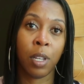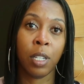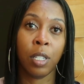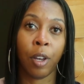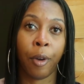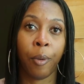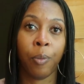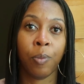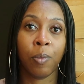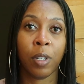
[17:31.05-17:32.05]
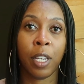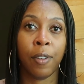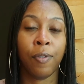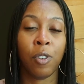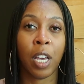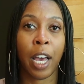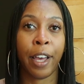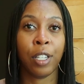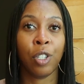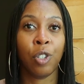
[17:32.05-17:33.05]
So if you
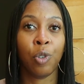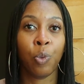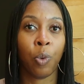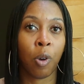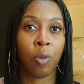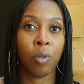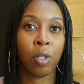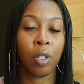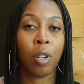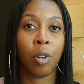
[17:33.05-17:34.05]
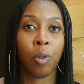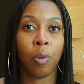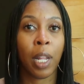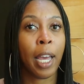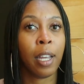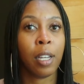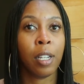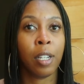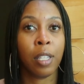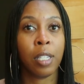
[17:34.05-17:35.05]
guys do want to do like
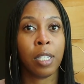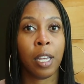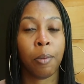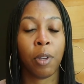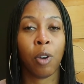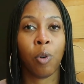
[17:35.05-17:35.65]
another segment,